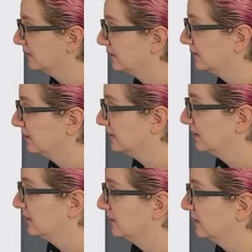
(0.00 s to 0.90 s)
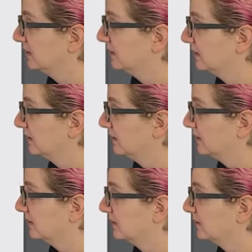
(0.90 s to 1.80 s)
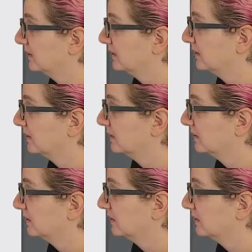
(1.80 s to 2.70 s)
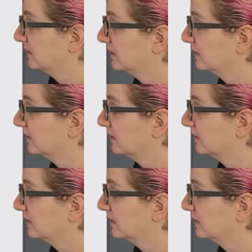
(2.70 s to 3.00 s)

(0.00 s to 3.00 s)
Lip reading: (no one is talking)